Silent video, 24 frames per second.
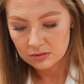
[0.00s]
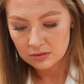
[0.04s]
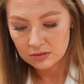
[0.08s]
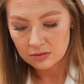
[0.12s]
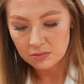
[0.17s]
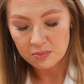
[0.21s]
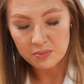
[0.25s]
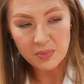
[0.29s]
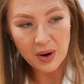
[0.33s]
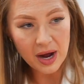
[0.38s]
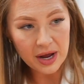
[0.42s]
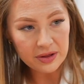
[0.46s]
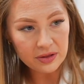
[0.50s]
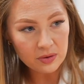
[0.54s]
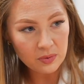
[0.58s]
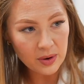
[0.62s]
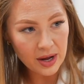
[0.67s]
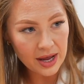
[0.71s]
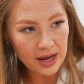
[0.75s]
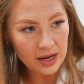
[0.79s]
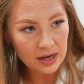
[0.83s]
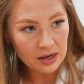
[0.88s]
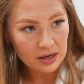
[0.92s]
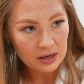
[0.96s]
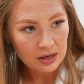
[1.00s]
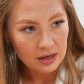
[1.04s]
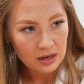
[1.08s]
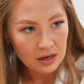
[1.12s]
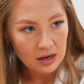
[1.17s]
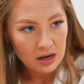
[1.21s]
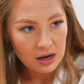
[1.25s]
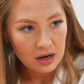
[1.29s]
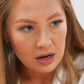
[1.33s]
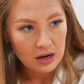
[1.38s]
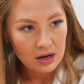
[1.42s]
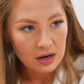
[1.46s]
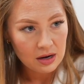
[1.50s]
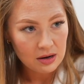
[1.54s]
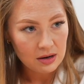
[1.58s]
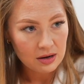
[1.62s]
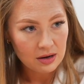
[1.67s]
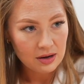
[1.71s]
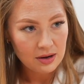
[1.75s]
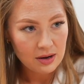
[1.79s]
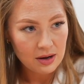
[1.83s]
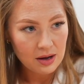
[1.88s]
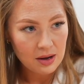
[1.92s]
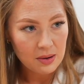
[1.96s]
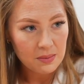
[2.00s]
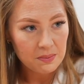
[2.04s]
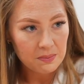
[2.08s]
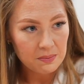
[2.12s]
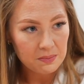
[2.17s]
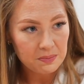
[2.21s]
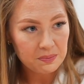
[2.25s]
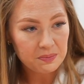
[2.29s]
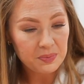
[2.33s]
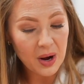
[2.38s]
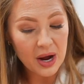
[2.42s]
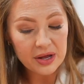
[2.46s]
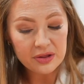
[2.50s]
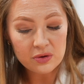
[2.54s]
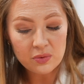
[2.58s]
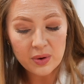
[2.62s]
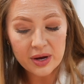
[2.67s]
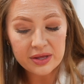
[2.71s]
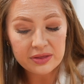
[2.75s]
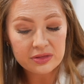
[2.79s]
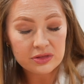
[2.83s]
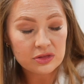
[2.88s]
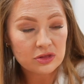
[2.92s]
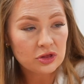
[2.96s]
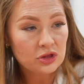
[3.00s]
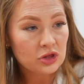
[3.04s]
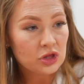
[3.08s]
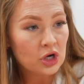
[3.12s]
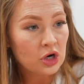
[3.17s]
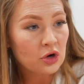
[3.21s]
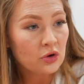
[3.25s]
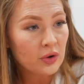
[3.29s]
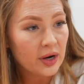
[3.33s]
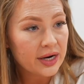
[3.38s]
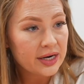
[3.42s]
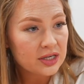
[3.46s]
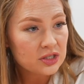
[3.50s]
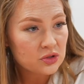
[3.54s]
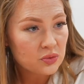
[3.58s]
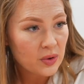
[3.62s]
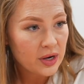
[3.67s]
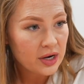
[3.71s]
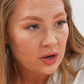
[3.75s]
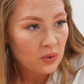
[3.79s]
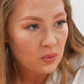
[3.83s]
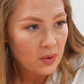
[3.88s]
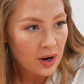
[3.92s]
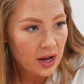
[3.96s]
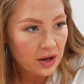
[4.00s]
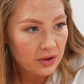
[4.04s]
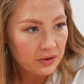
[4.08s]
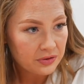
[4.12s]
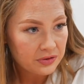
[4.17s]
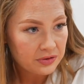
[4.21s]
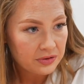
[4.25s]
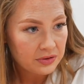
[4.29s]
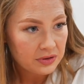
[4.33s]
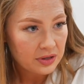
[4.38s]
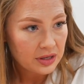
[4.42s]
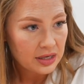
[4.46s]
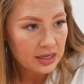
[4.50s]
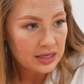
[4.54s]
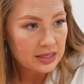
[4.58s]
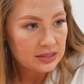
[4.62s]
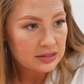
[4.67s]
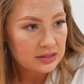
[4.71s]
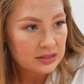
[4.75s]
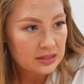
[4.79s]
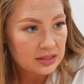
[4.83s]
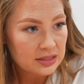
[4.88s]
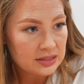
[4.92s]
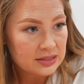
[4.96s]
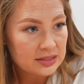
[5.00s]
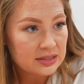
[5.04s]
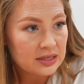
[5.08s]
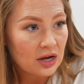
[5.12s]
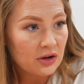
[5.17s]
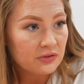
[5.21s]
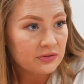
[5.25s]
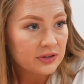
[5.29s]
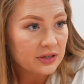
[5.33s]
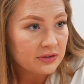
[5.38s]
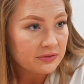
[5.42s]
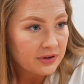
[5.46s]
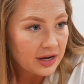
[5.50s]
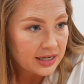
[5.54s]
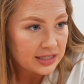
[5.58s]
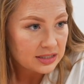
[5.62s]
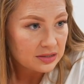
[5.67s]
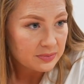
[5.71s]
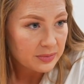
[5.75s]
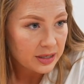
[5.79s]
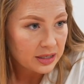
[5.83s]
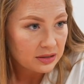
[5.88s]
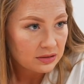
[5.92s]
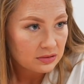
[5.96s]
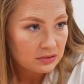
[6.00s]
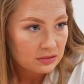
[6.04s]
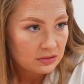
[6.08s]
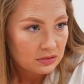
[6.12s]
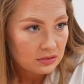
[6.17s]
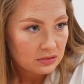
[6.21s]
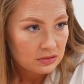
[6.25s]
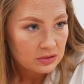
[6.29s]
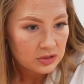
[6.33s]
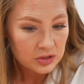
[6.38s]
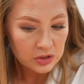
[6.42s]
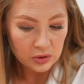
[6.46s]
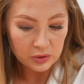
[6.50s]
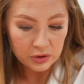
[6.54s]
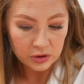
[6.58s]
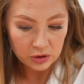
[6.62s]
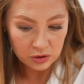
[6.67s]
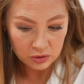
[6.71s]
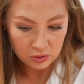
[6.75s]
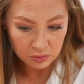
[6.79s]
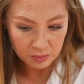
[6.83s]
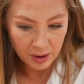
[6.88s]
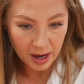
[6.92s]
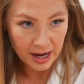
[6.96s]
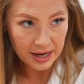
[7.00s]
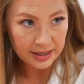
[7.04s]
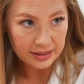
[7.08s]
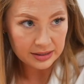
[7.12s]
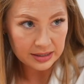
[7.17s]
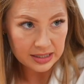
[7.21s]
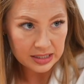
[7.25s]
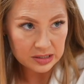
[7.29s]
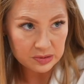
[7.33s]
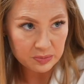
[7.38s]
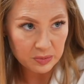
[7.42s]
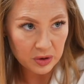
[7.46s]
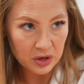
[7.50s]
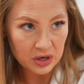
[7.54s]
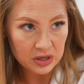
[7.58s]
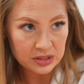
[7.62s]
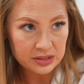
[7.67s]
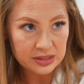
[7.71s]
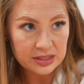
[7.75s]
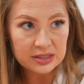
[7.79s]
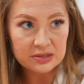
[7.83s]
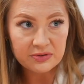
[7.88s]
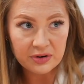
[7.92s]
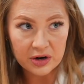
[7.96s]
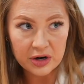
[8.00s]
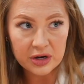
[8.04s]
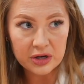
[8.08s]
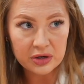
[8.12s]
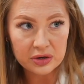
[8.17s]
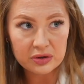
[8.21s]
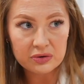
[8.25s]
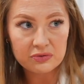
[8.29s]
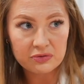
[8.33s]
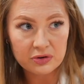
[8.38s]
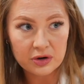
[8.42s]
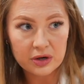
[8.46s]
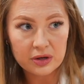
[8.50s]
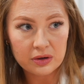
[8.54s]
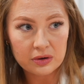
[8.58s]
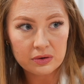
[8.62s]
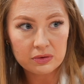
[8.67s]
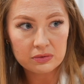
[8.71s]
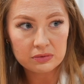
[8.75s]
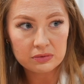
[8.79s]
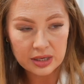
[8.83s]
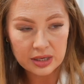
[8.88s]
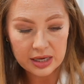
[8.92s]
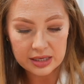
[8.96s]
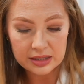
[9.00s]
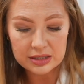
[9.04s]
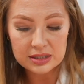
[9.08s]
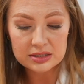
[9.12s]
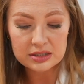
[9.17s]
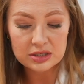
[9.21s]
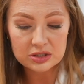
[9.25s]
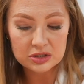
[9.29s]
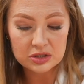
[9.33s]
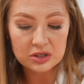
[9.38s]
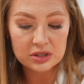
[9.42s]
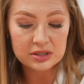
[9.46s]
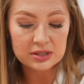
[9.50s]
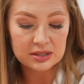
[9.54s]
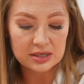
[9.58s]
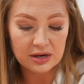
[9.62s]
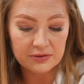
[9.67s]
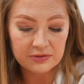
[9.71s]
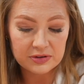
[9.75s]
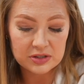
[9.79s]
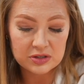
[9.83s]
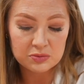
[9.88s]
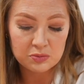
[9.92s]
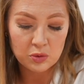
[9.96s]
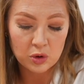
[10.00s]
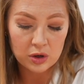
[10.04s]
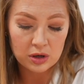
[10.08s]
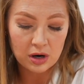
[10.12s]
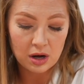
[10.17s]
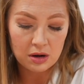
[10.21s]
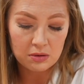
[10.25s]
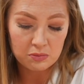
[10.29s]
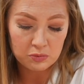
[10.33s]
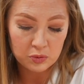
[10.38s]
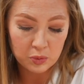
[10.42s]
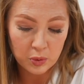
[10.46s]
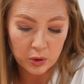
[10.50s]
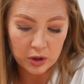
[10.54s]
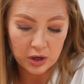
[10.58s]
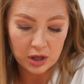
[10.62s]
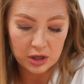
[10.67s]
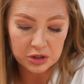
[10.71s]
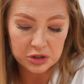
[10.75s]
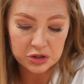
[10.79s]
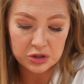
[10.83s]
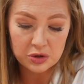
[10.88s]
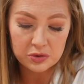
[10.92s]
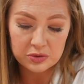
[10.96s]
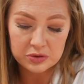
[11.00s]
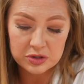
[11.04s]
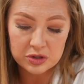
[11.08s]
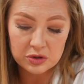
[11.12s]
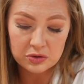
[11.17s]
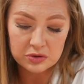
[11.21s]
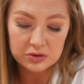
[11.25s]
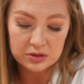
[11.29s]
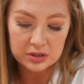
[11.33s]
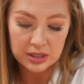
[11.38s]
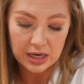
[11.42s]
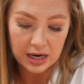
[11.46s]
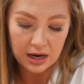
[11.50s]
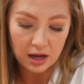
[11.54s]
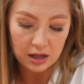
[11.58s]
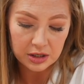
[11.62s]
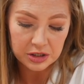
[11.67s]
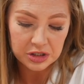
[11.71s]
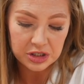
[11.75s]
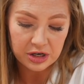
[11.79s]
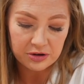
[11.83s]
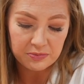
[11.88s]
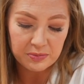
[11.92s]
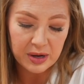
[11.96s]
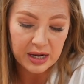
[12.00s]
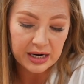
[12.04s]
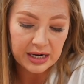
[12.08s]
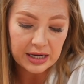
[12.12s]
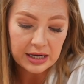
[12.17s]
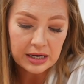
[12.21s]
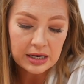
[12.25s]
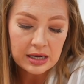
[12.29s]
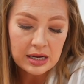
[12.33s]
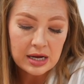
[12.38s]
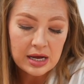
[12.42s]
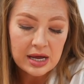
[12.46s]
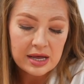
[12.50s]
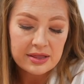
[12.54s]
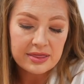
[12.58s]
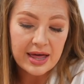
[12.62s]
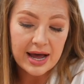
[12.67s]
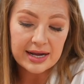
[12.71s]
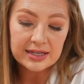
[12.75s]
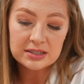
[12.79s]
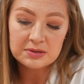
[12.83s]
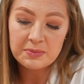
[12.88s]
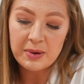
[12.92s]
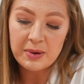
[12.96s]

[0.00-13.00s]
Yeah, write that down for me because I need some. I need some reads. The greatest way to wealth is self-investment. So you buying these books is very good for you. Like this is good stuff because more knowledge. So Psychology of Money, that's